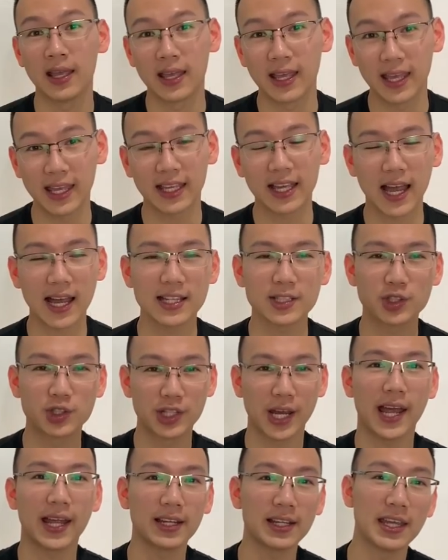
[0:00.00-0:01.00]
Hey
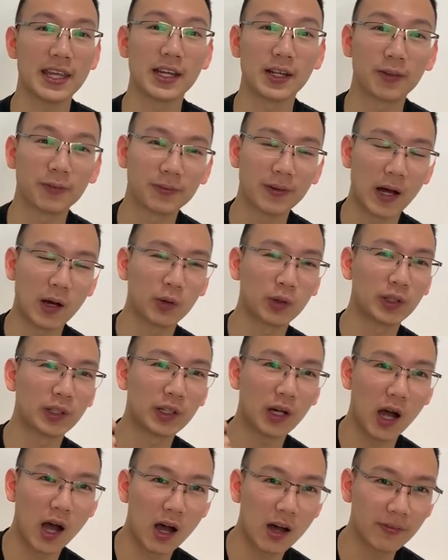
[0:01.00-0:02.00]
guys, Jan here,
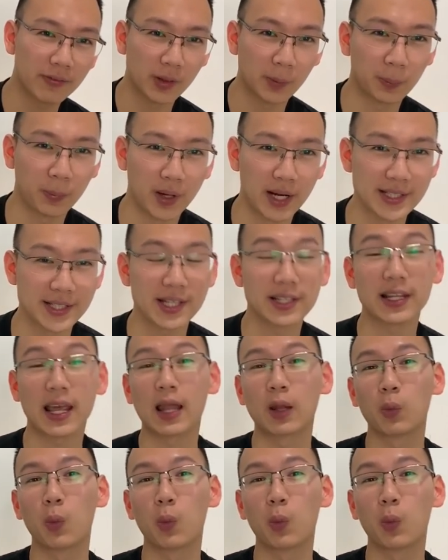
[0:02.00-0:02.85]
founder of The Present,